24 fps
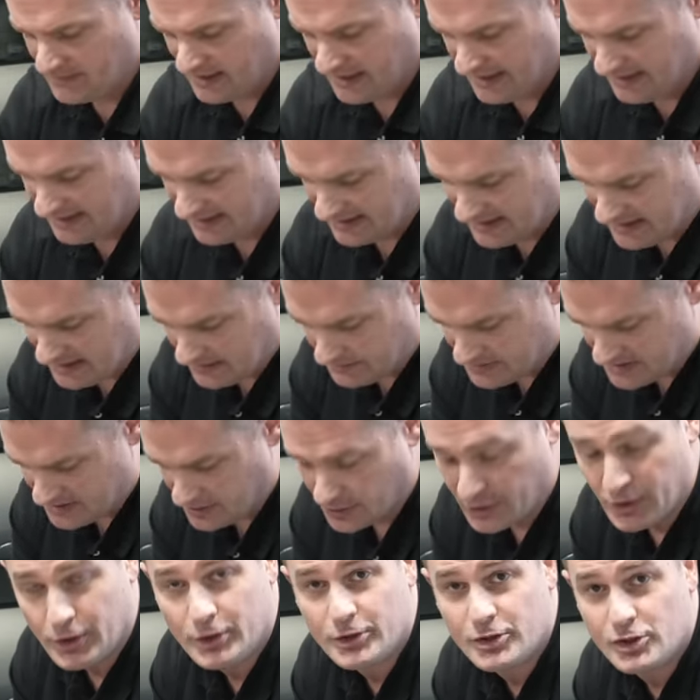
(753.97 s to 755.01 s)
and it keeps the
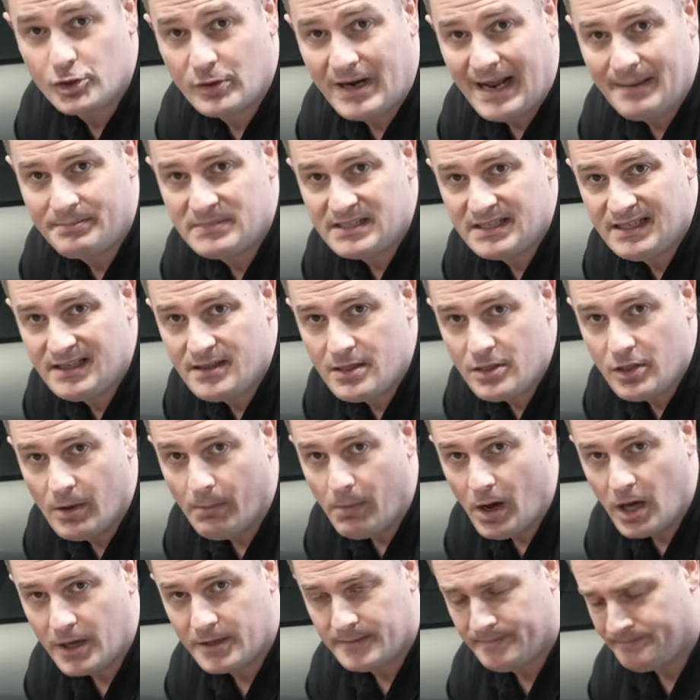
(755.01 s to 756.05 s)
dirt trapped in the
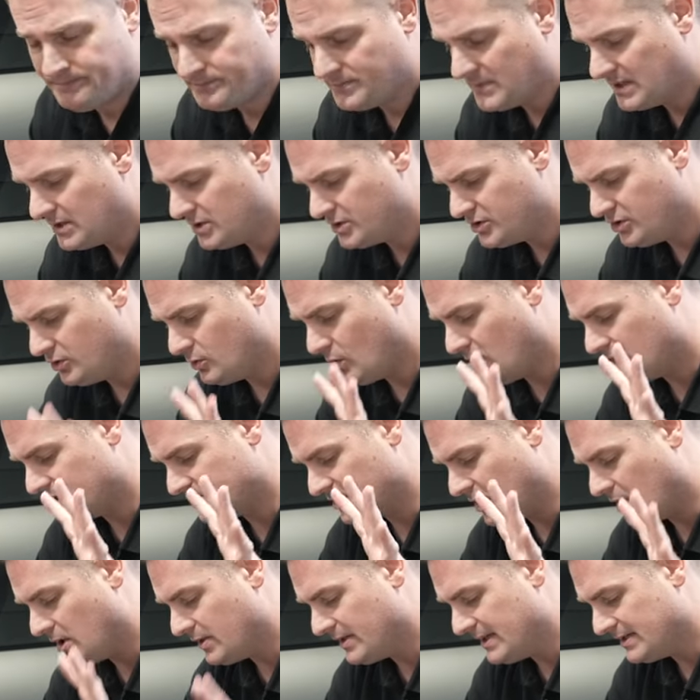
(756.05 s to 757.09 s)
bottom because you want
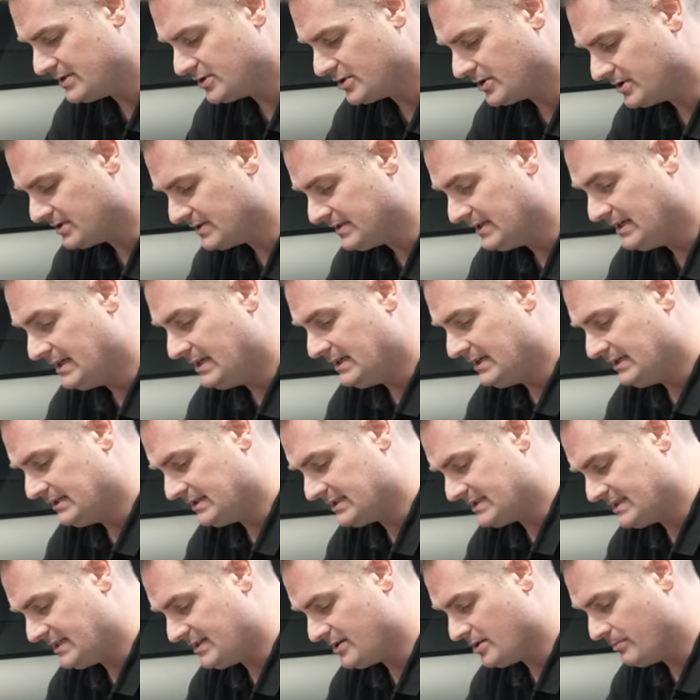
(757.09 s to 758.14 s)
all that dirt to
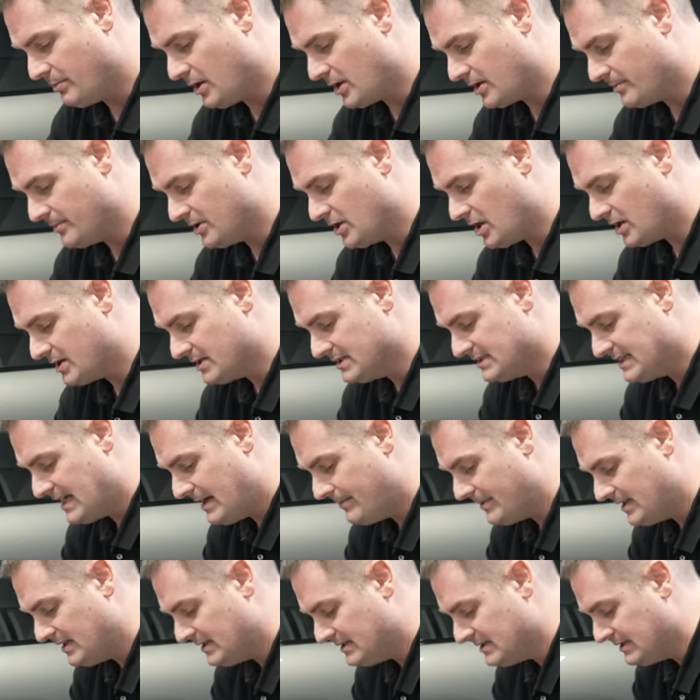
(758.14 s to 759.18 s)
stay in the bottom and not
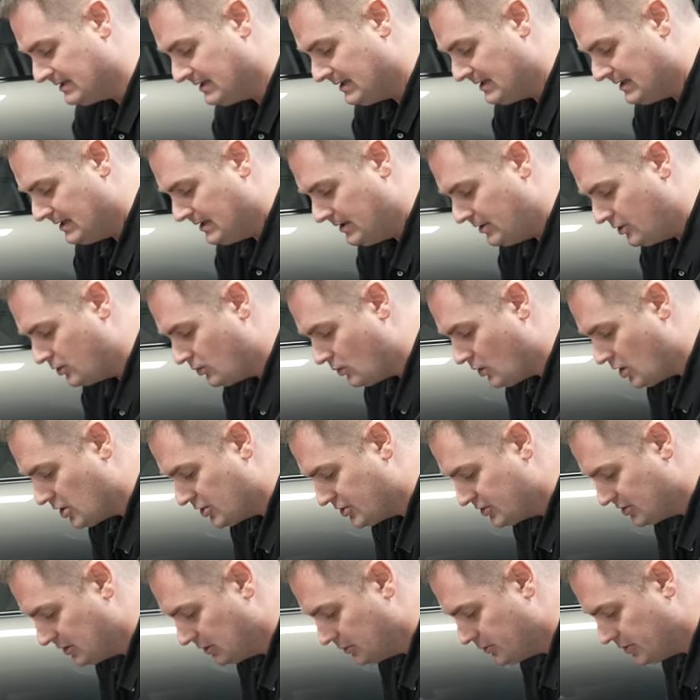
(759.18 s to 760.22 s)
contaminate your wash
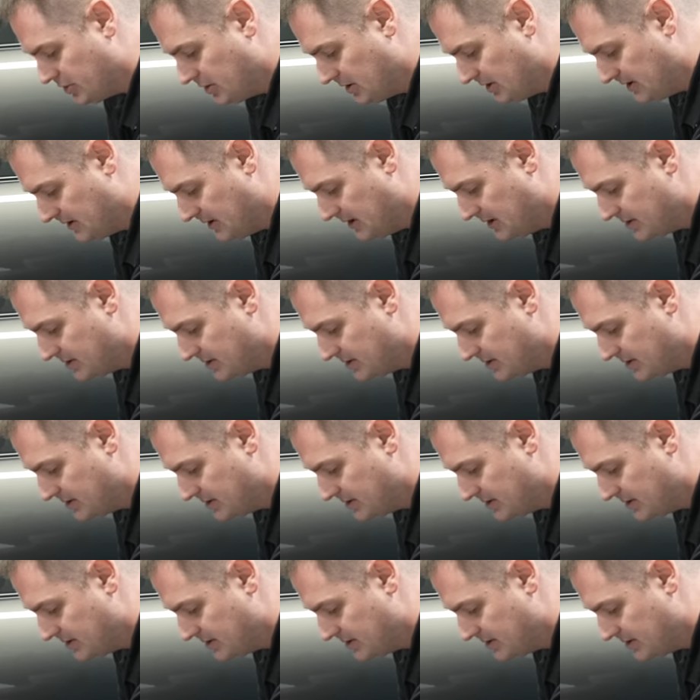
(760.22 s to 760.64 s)
solution.